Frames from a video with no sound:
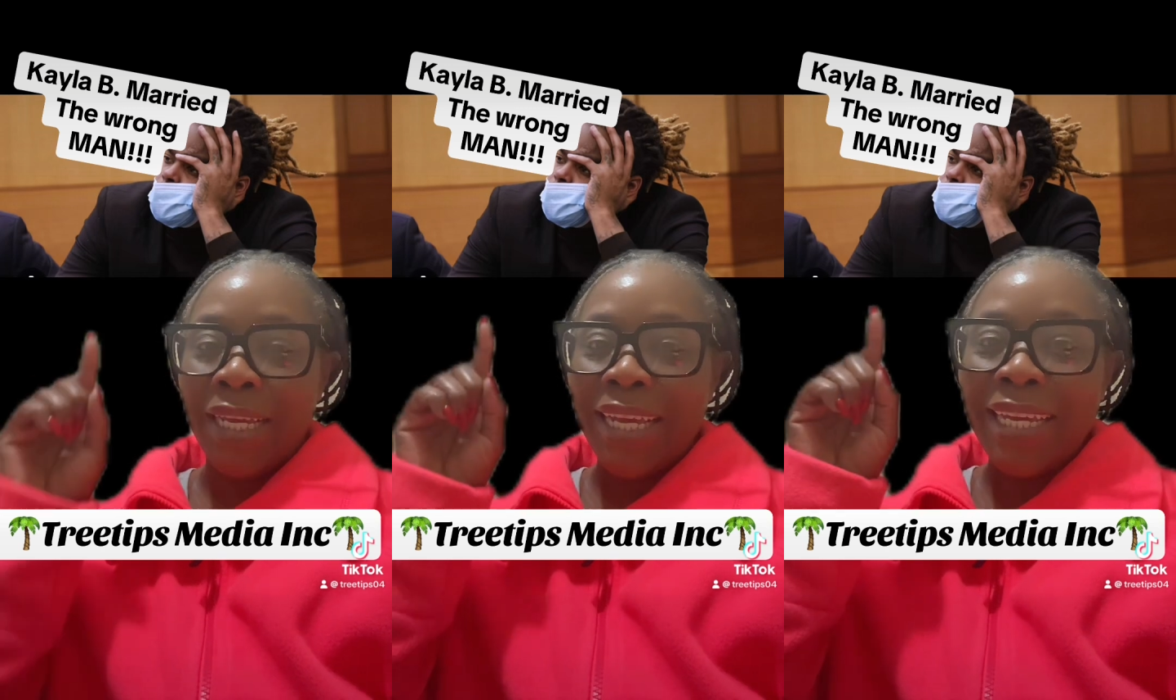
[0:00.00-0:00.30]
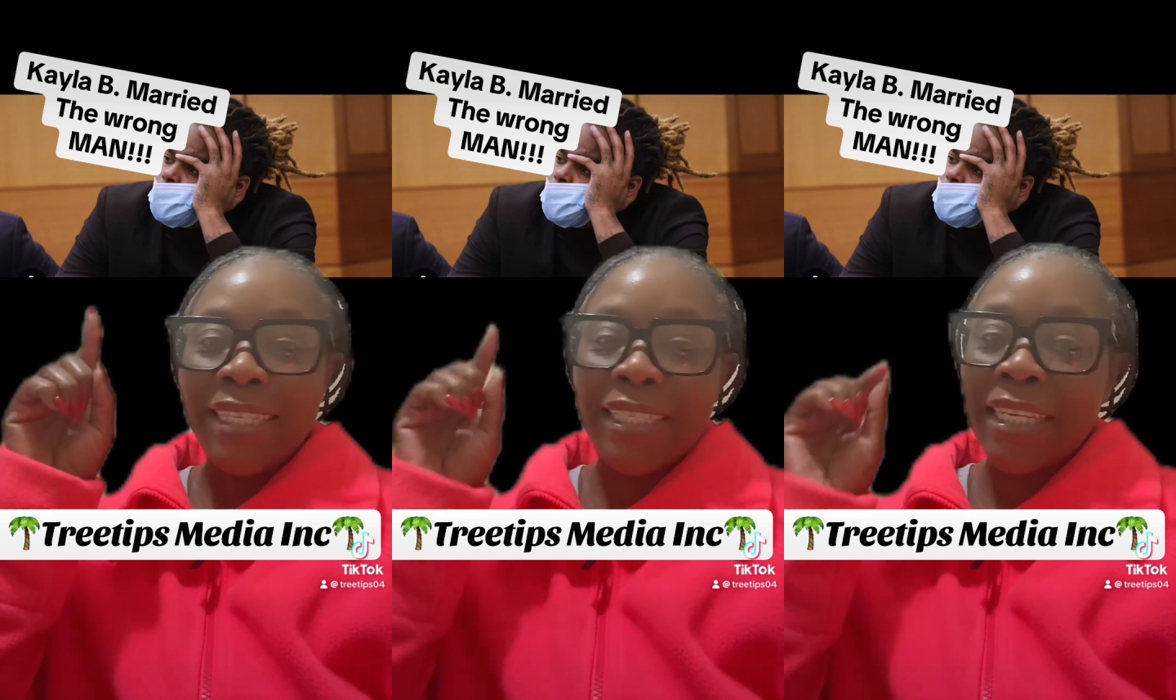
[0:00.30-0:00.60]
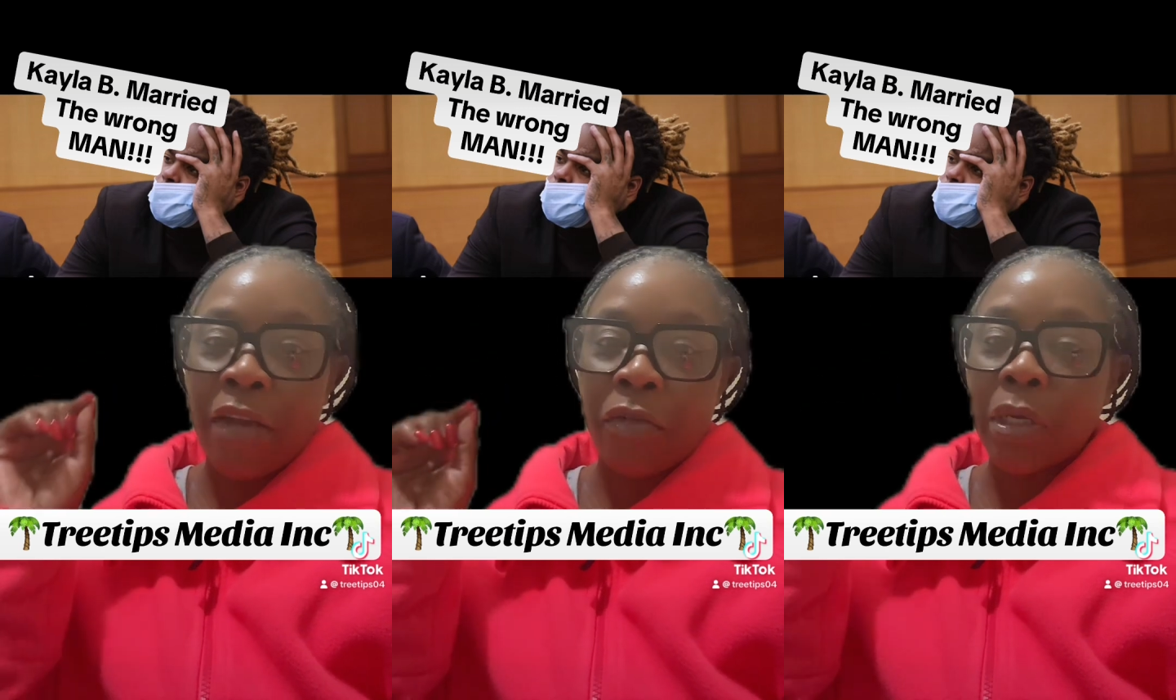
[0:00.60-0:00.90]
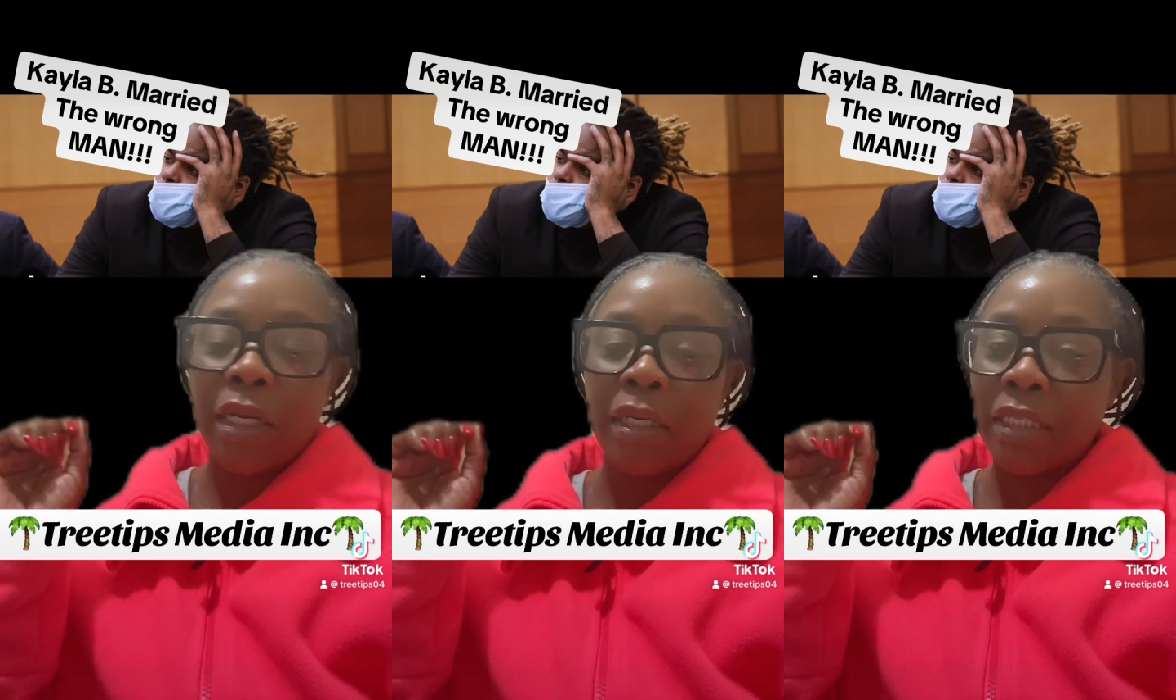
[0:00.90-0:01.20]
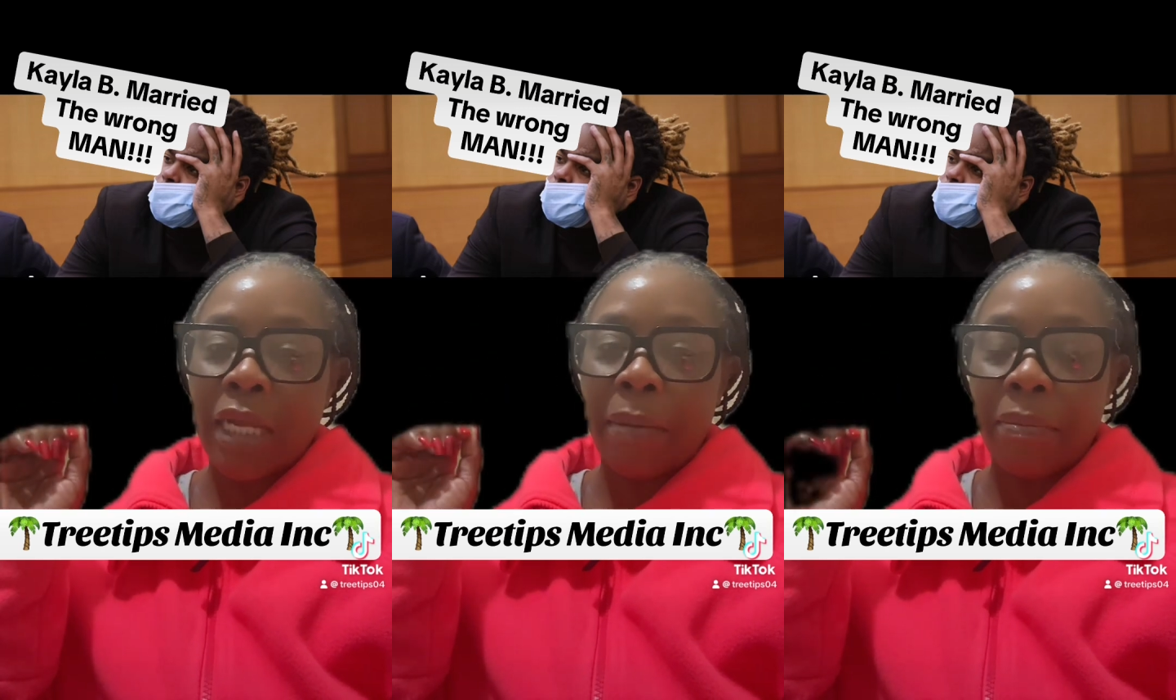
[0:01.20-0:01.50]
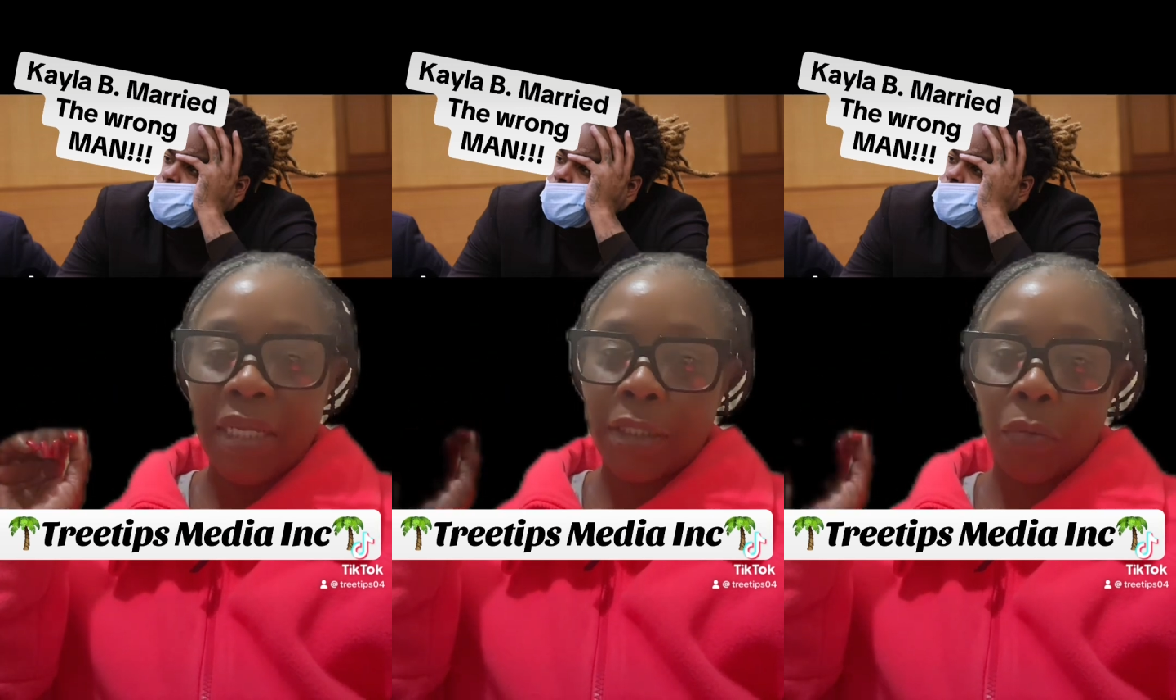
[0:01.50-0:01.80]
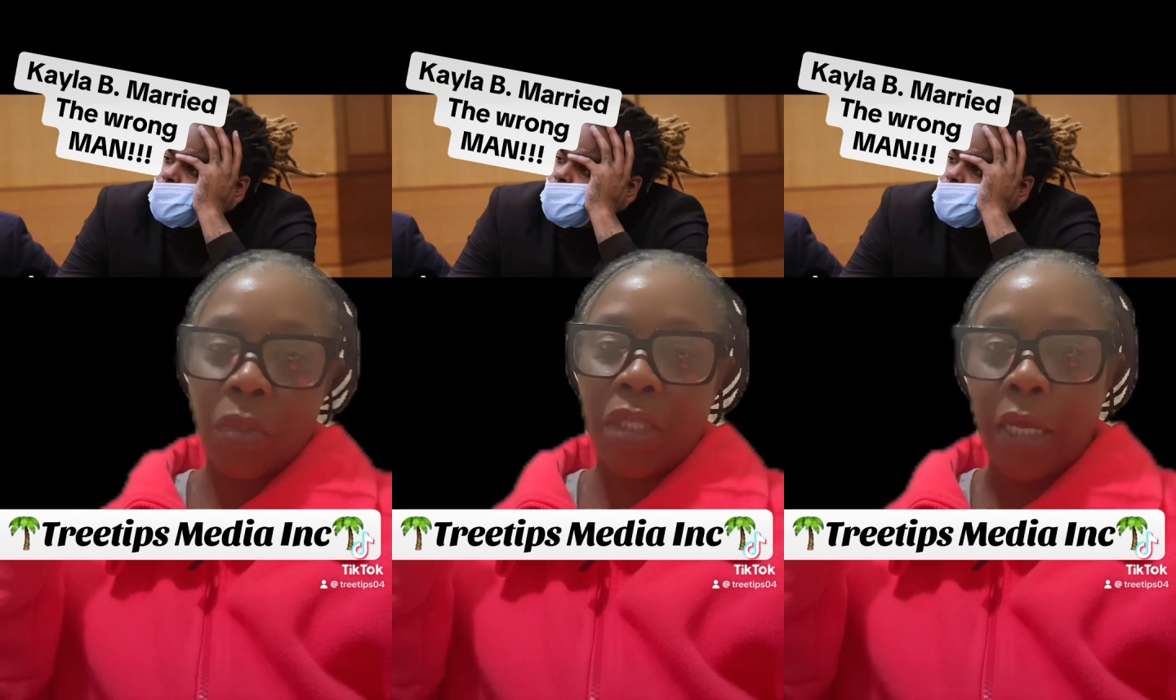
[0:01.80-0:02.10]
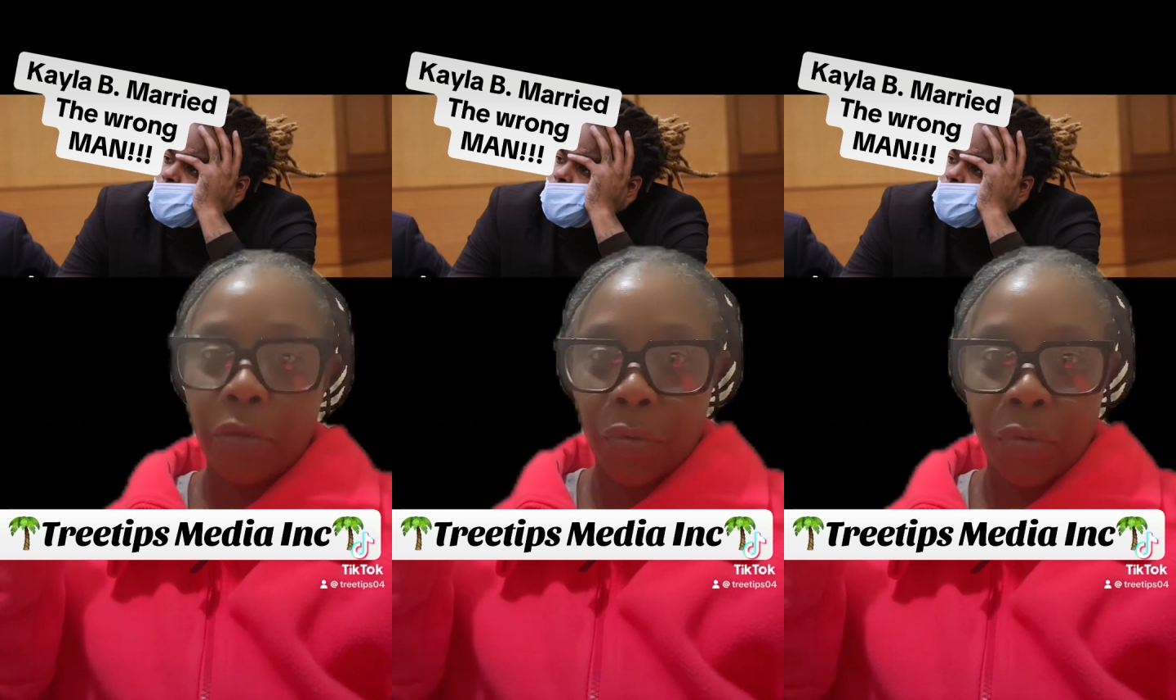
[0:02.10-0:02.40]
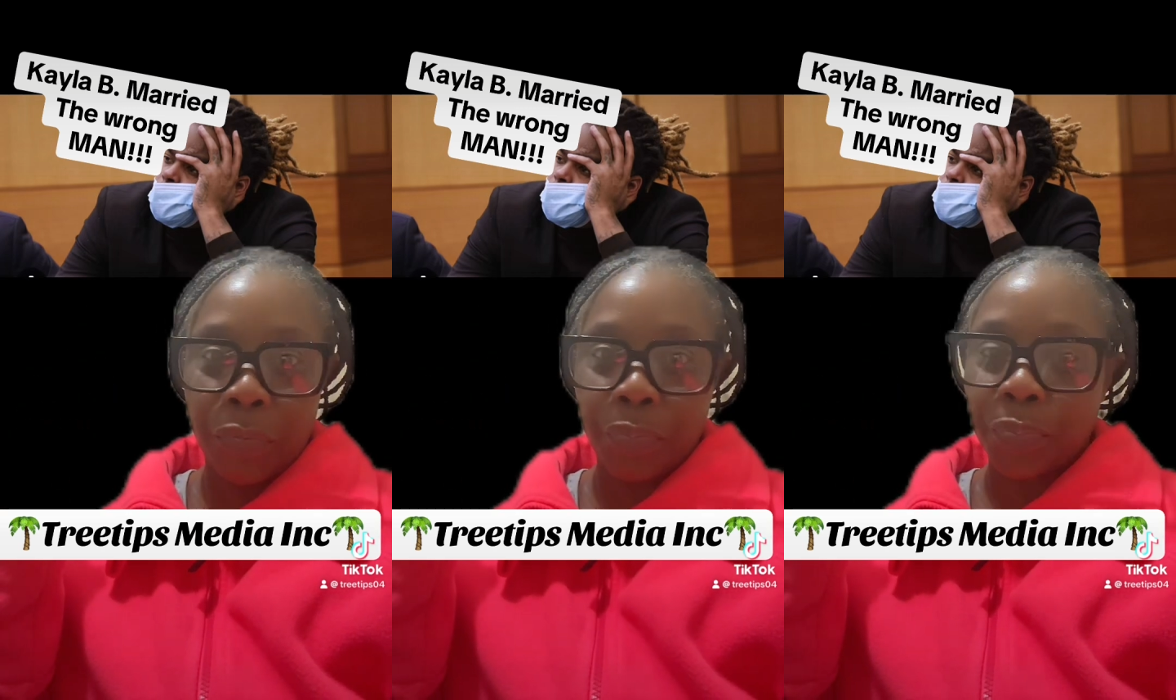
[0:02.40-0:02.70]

He's never going to stop messing with that girl.